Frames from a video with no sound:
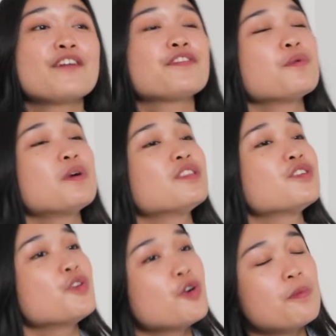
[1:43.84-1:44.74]
If you want
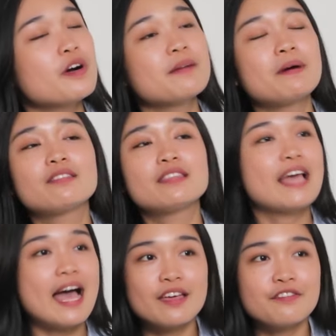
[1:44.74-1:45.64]
to know more about the
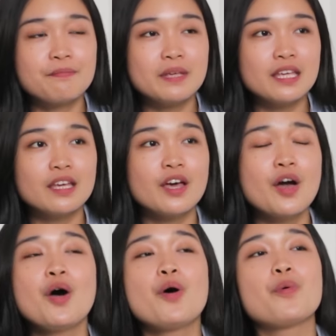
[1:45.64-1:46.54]
IFP,
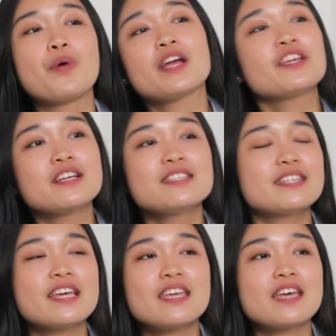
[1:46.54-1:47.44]
where you can
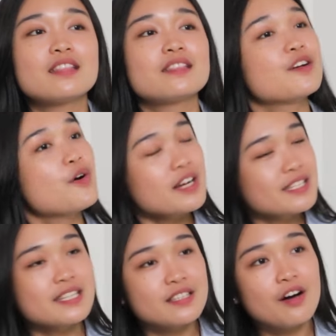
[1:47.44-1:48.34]
take it, the
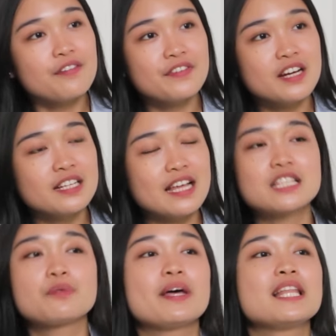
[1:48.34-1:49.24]
courses offered,
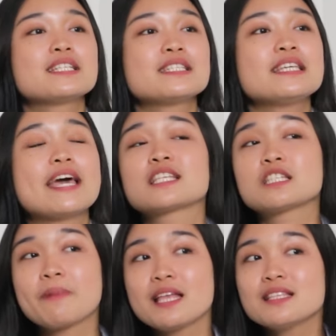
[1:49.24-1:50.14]
as well as the
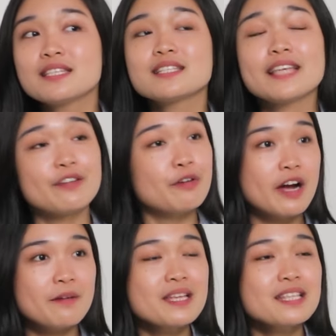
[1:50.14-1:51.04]
expenses and
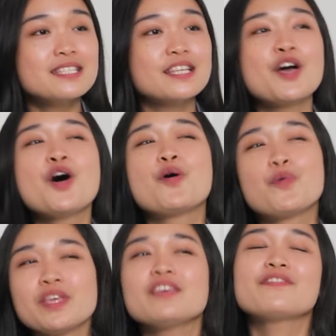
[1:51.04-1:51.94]
requirements,
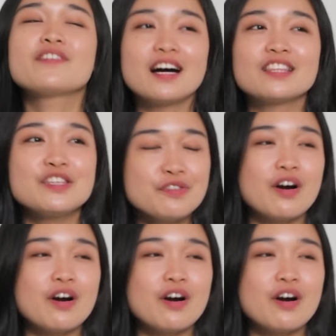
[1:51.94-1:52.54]
we've got you